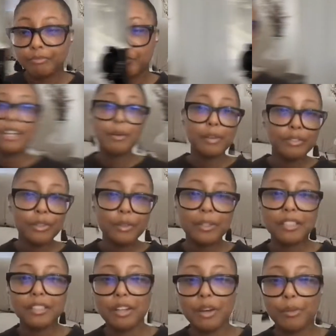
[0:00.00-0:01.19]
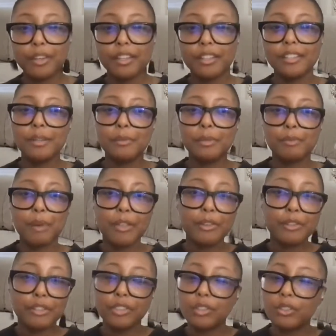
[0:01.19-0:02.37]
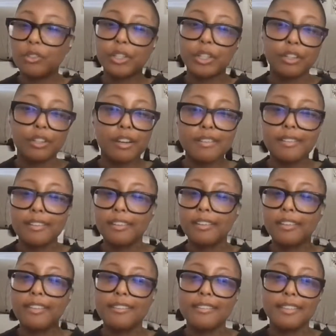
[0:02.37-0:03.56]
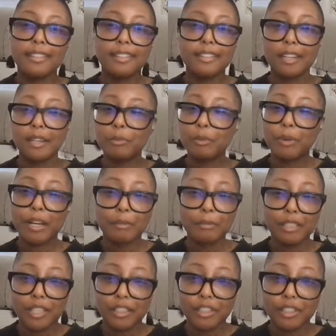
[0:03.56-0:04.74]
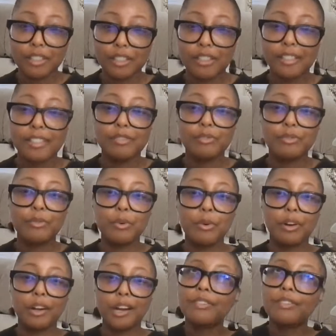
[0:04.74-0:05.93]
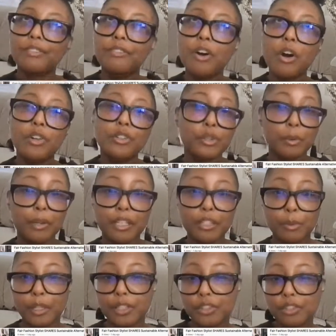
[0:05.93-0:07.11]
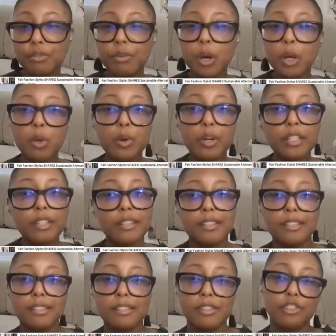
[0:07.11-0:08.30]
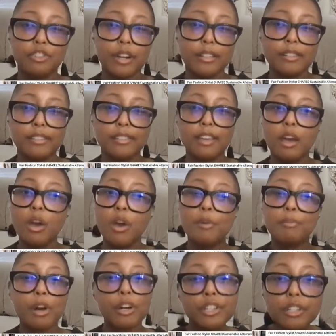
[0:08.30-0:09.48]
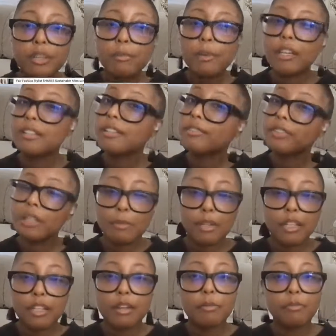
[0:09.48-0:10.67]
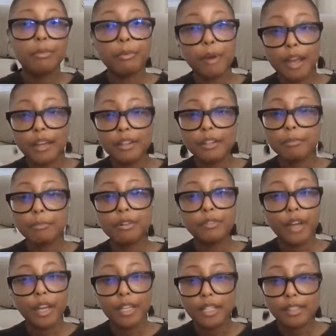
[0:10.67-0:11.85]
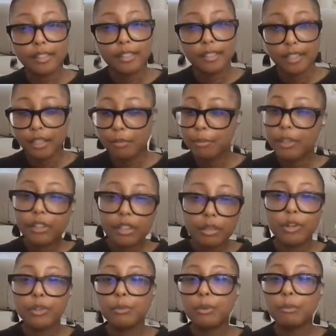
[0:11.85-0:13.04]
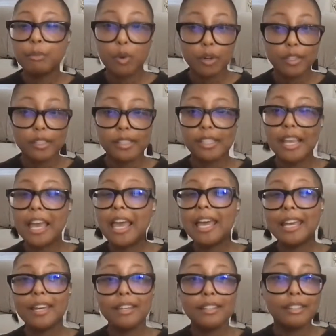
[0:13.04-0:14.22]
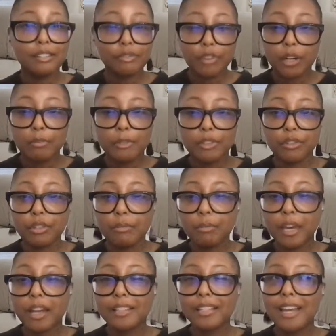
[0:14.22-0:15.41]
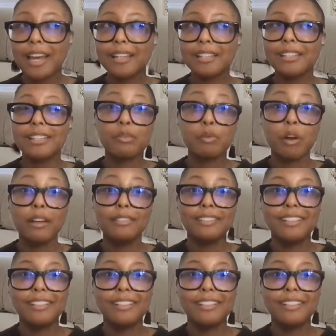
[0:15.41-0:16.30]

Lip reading: Now, if you didn't know this, it was rather difficult curating the sustainable recommendations for fall 2022 according to the season's trends, partially because of limited brand provided sustainability reports and environmental impact, as guess what?